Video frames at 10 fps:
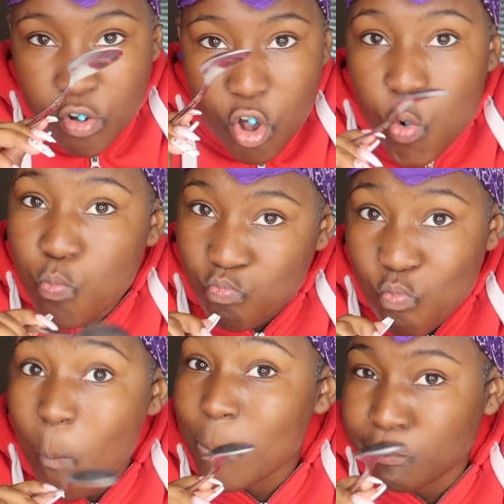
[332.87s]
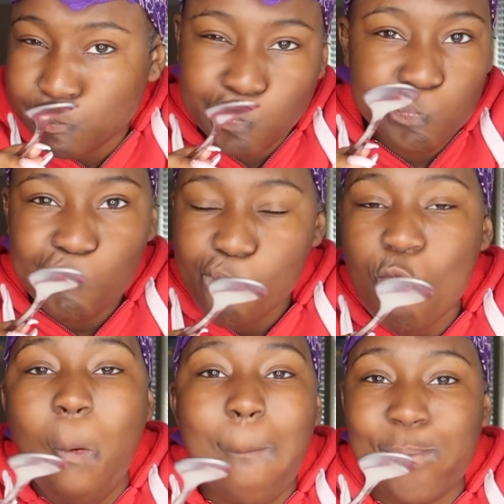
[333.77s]
So
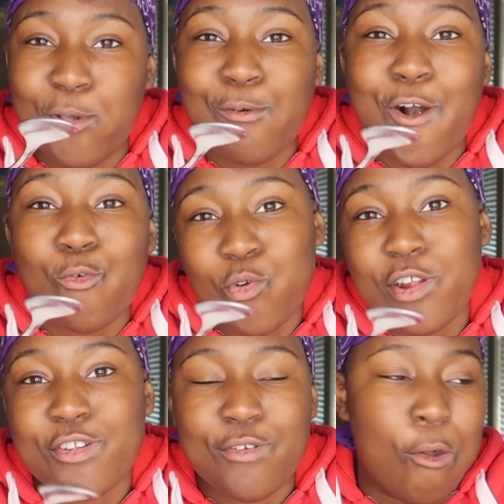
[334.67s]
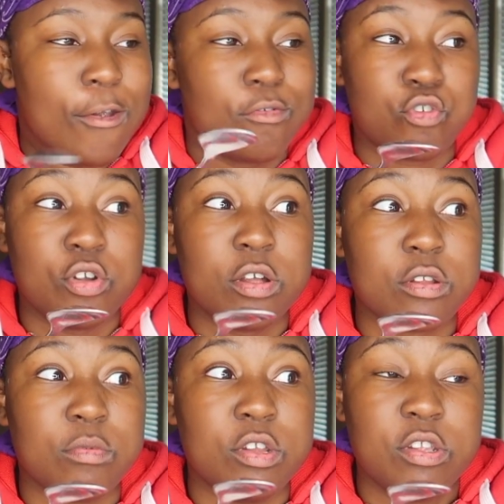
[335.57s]
don't go reaching. She
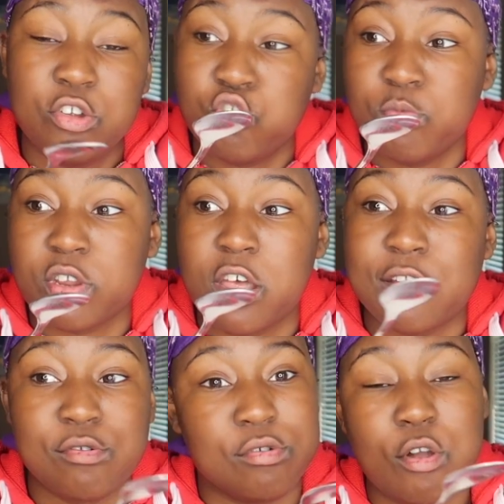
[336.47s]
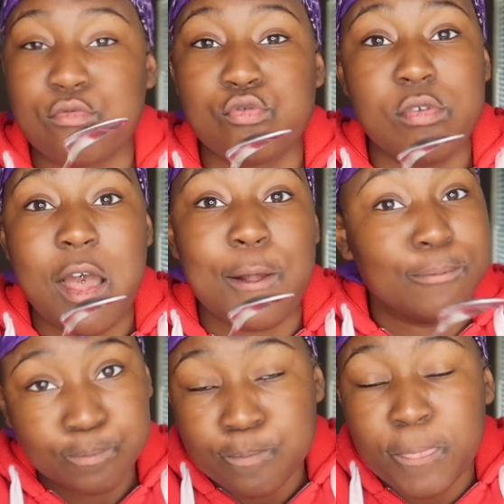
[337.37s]
hugged him this way, she would have, don't do
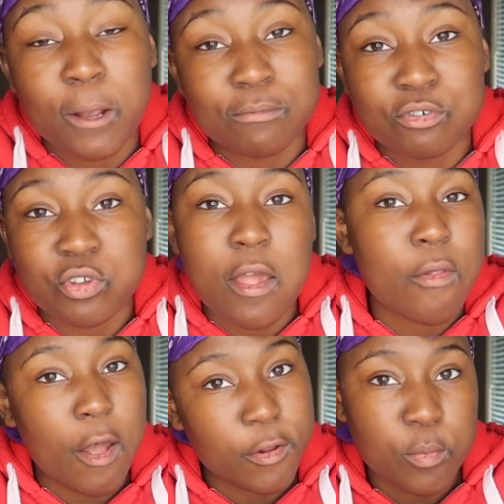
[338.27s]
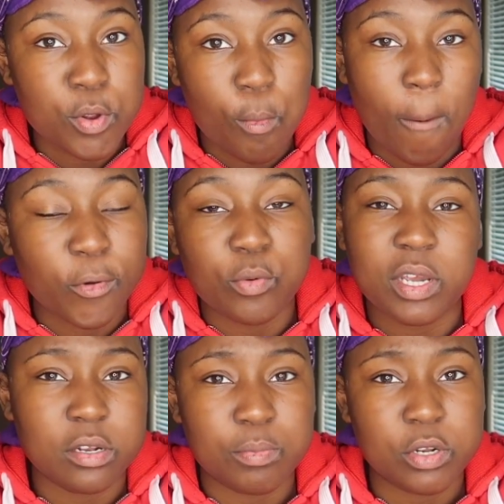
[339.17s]
that. I'm just saying, like, it depends on my mood
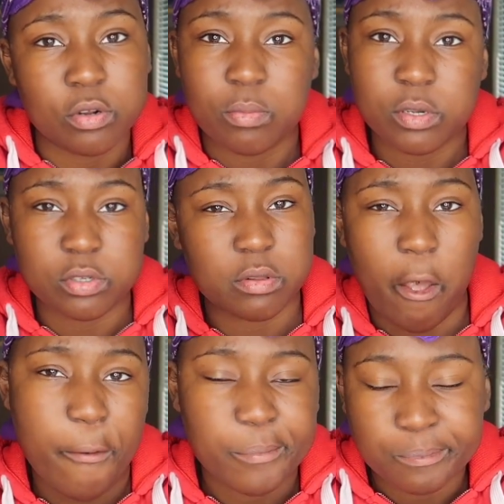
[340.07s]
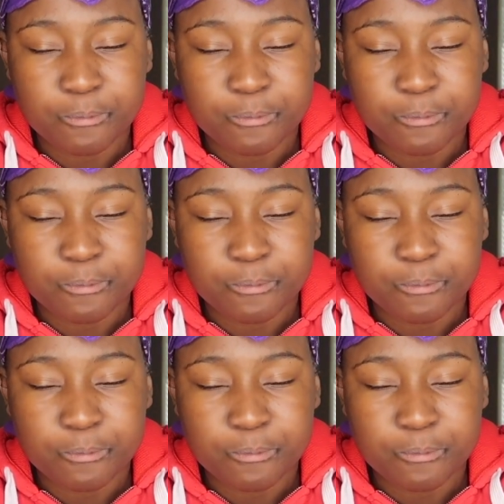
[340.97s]
and depends on the person, like,